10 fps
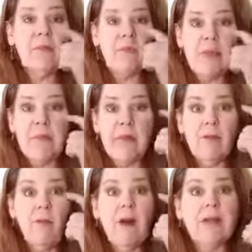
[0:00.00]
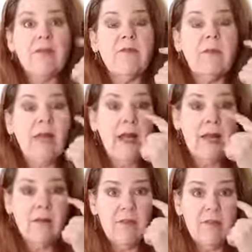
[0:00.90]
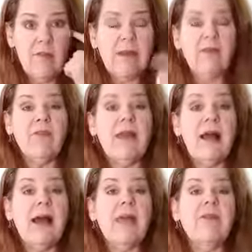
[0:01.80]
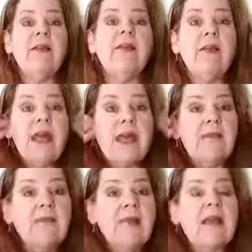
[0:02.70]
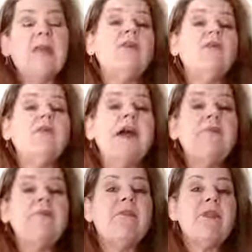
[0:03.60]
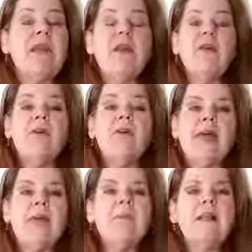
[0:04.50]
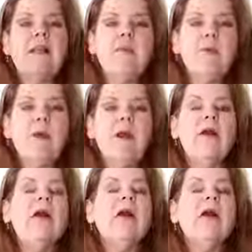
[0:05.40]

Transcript: It might be in the whites of the eyes as well as the eyelids, even the inner flaps of the ears, any place where